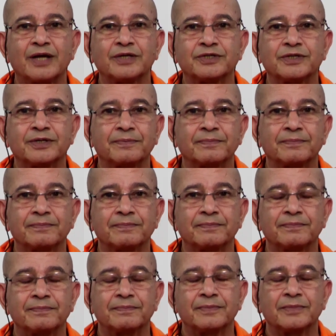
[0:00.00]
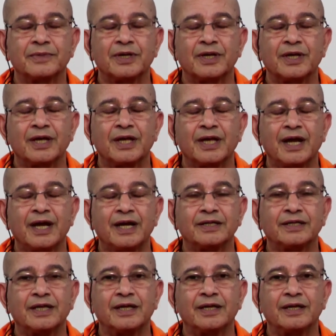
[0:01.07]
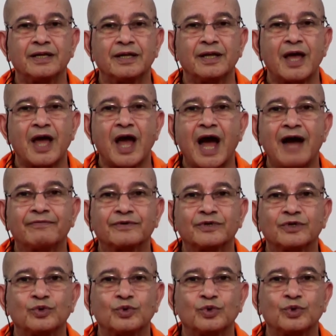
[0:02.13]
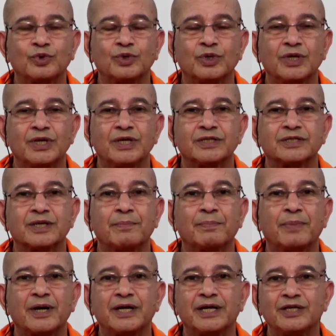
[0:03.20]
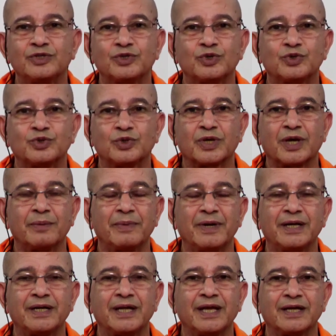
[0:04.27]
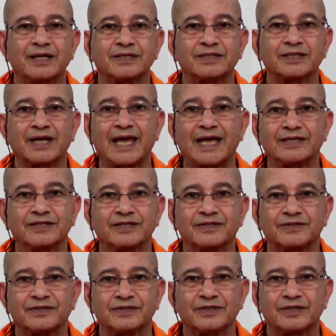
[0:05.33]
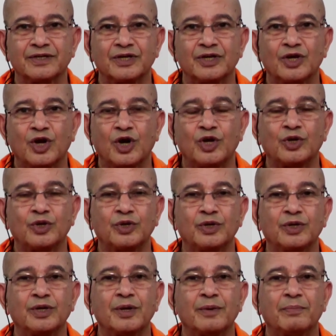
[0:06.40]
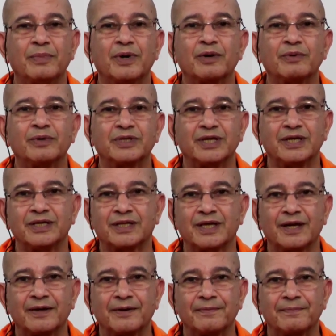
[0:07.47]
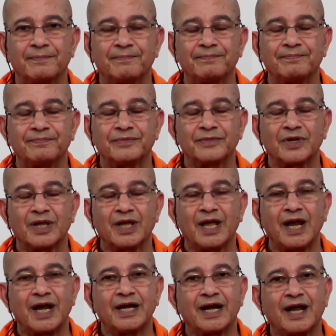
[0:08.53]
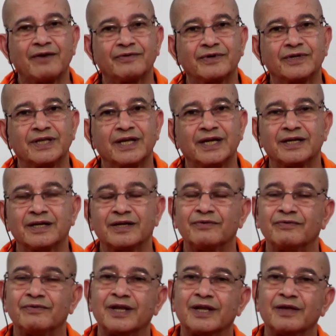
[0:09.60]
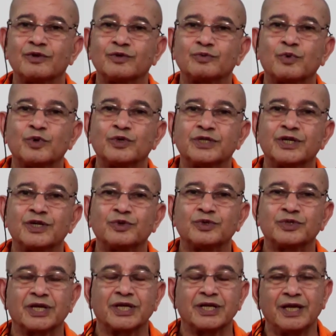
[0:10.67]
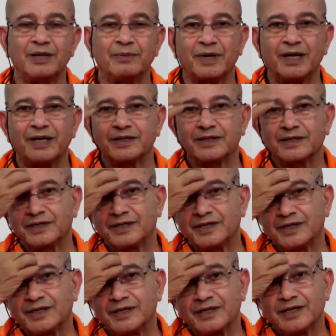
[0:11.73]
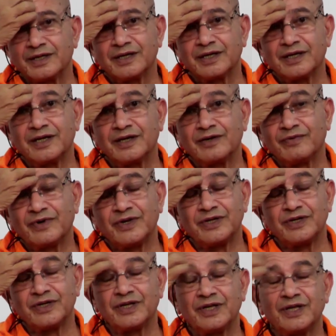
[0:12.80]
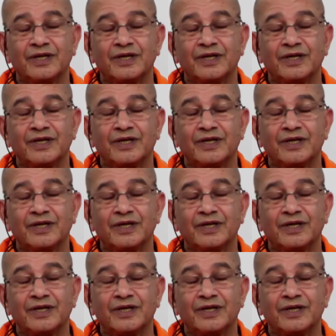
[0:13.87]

ashram. And then afternoon, some pandits used to come and take us classes on Bhagavad Gita. And after that, when I was posted to Chennai Mutt, one